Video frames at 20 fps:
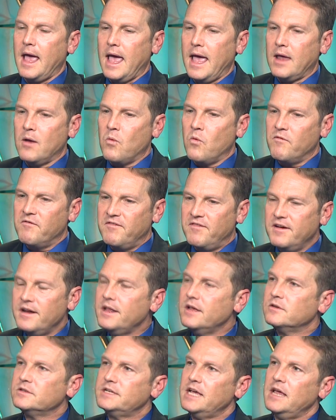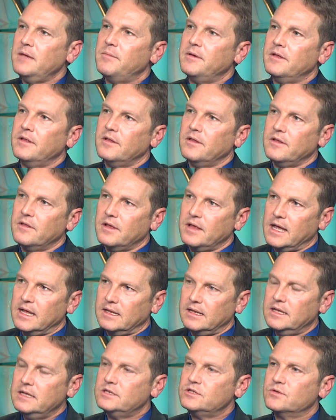and videotape it
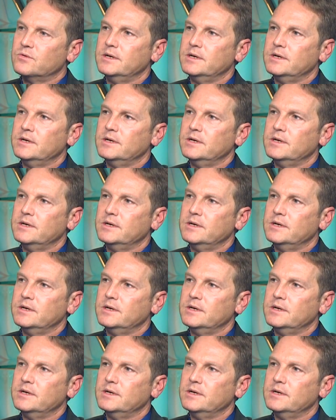at least